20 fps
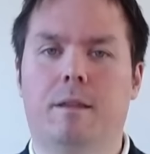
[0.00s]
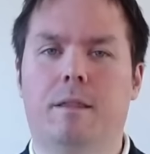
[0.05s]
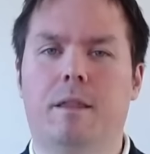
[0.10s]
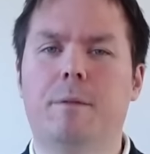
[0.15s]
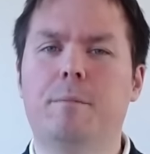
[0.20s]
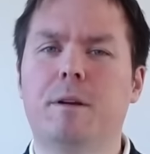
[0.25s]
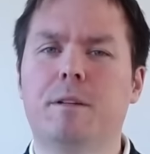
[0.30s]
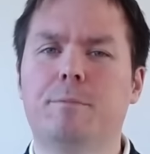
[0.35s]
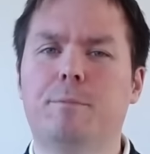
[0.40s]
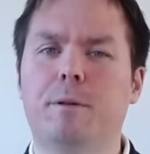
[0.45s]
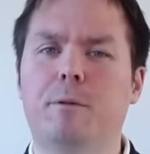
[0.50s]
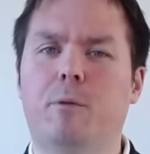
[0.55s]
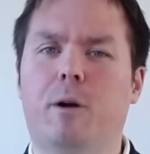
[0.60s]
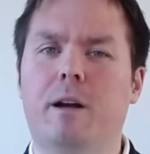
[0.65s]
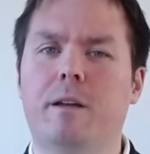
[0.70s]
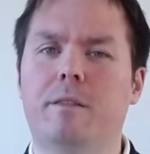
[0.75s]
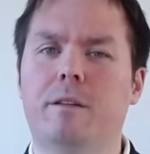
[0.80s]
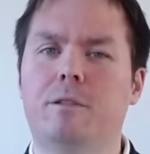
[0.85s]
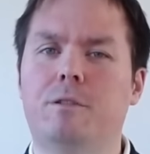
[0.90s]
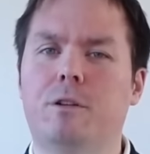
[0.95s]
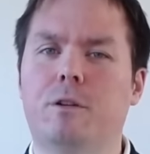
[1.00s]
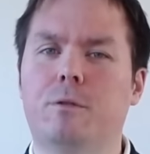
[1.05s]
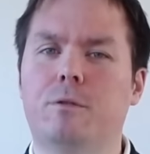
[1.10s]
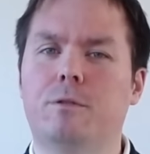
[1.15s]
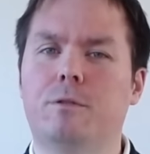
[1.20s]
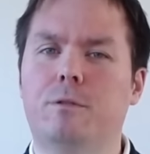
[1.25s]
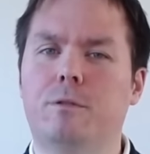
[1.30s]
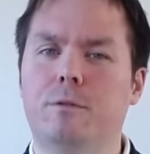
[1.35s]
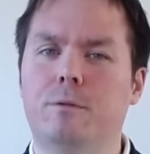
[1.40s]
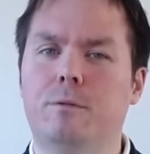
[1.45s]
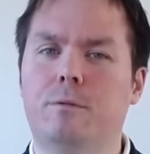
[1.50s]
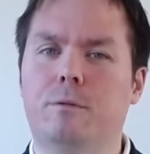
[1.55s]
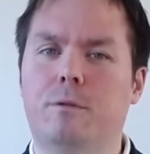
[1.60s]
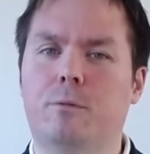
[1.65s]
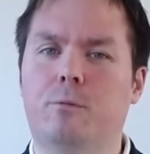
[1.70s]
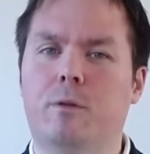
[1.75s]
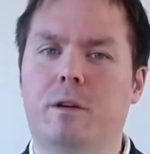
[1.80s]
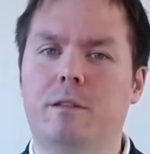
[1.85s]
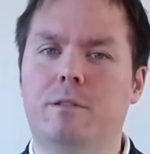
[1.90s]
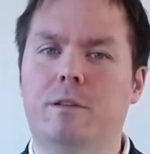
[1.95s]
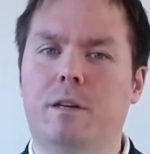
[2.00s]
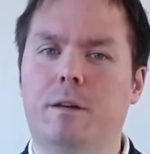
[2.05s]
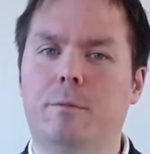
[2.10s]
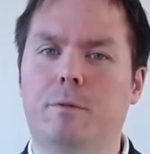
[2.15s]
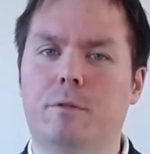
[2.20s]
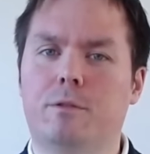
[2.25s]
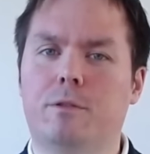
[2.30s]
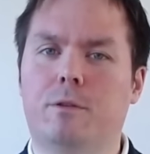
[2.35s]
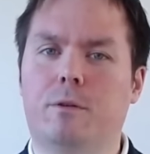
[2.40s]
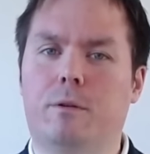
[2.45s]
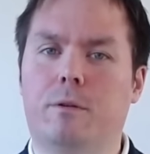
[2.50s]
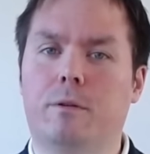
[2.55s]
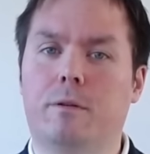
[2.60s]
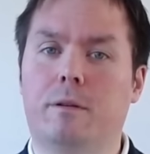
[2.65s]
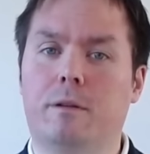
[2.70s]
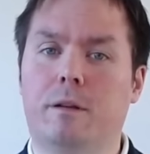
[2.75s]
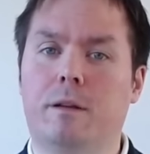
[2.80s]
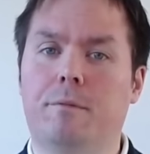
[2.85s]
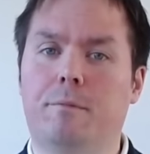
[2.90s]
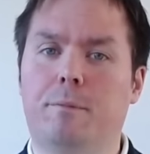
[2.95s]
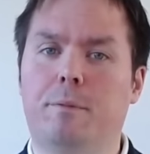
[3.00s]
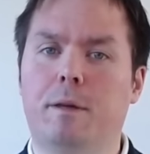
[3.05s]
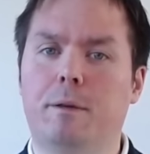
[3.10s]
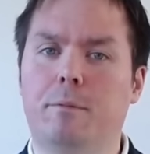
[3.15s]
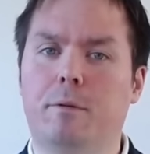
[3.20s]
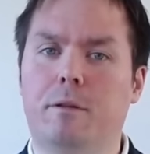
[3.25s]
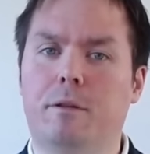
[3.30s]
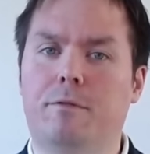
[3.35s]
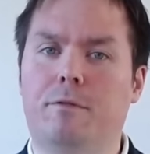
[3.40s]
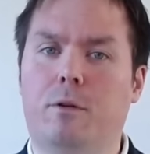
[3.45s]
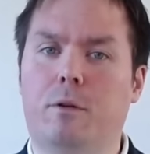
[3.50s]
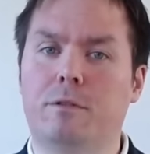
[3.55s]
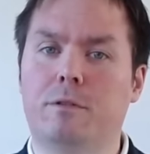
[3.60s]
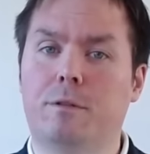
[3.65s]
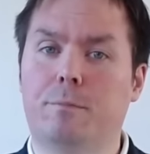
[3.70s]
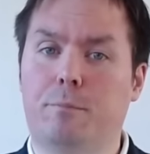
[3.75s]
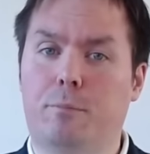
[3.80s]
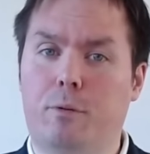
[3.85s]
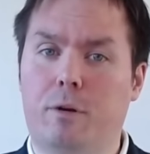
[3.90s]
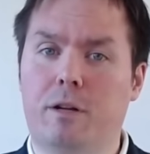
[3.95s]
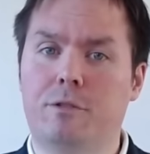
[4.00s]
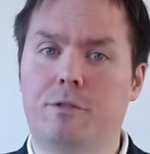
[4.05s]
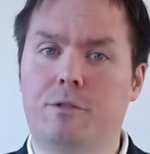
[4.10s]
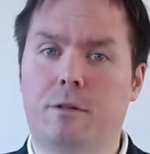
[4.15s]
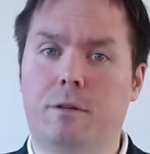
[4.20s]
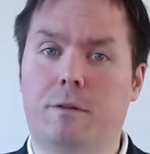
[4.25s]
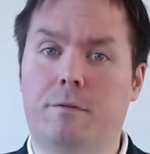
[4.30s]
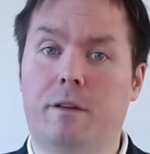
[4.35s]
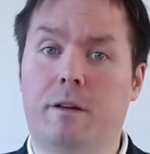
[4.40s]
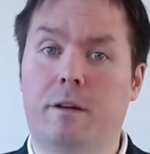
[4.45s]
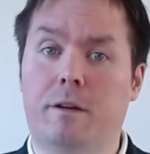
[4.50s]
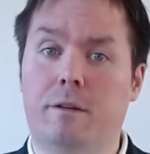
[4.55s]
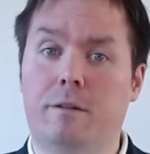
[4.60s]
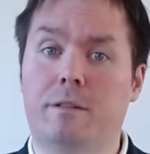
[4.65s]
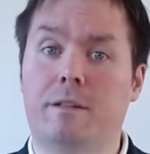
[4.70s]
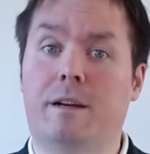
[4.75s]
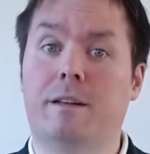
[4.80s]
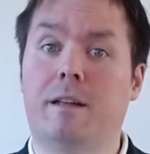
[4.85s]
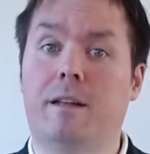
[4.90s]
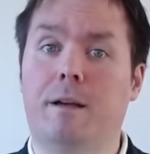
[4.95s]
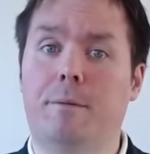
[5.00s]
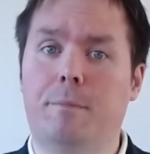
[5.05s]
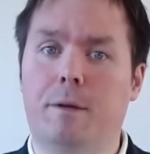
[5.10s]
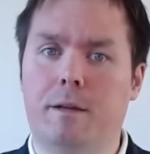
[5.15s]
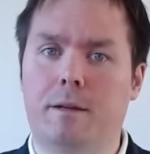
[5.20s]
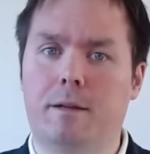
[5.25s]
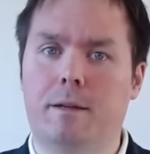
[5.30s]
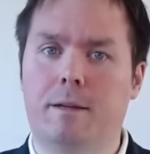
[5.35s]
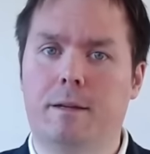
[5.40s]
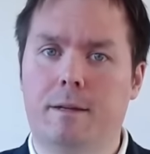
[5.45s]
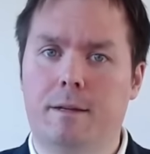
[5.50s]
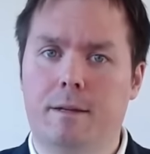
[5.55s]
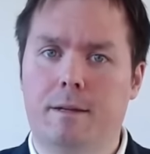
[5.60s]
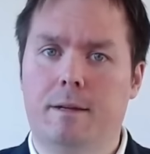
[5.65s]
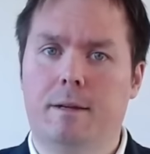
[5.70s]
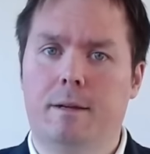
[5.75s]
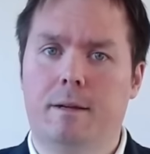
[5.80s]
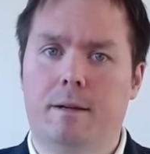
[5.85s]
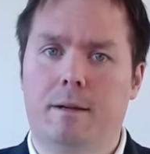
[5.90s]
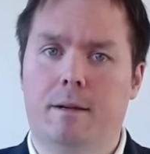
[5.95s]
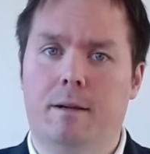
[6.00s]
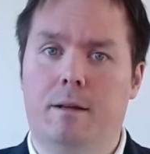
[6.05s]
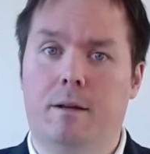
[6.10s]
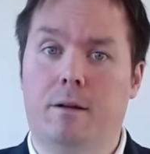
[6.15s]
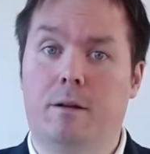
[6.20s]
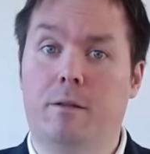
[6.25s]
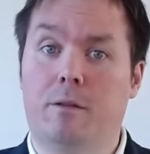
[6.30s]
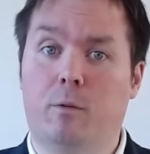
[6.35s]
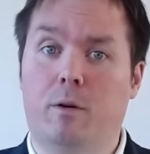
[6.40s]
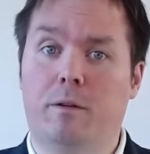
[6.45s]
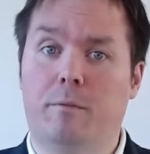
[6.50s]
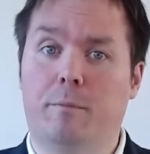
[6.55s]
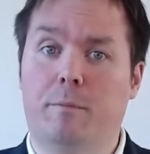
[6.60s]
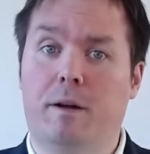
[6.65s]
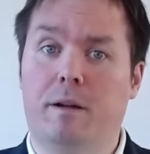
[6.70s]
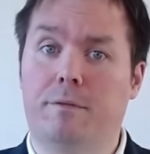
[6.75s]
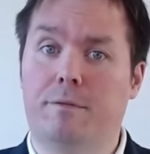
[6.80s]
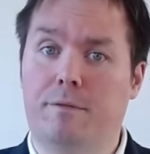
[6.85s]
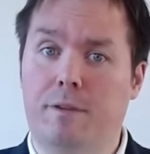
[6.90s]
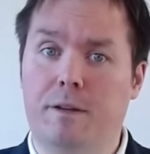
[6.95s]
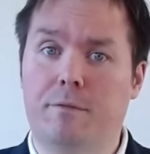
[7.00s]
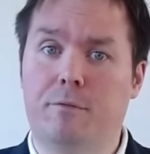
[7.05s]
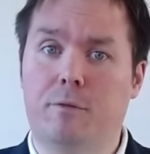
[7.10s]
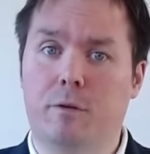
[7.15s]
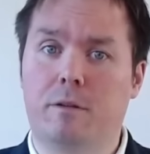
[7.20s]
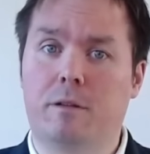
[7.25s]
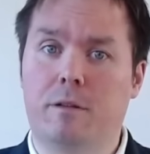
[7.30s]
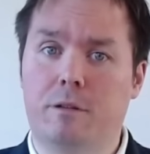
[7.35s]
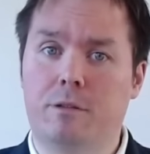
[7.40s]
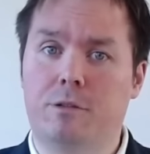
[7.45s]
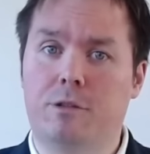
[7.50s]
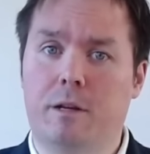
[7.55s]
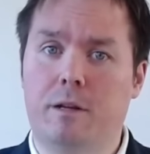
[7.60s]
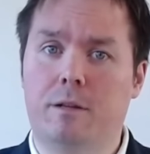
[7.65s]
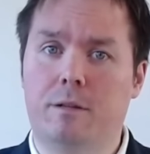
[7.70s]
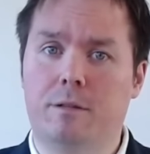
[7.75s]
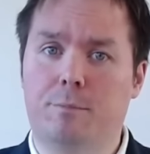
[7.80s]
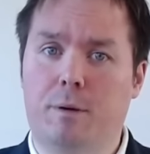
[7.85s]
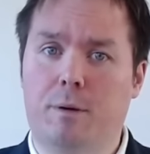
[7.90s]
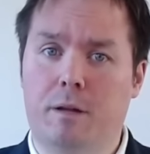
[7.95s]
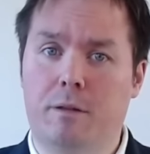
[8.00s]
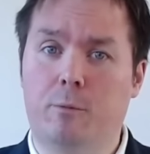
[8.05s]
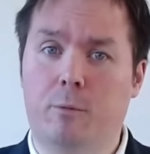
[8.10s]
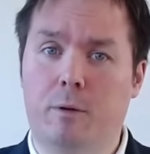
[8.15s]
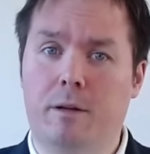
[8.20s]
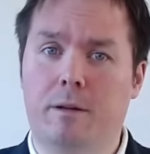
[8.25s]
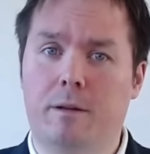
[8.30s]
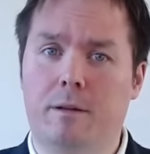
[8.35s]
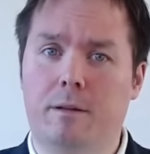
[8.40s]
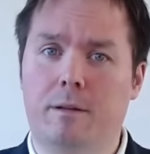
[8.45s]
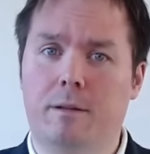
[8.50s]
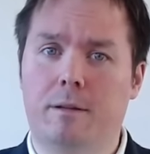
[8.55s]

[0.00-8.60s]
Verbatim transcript: That must be why they chose to do the red table talk and give people a false impression of their dynamic. Another one of my favorite cliches, by the way.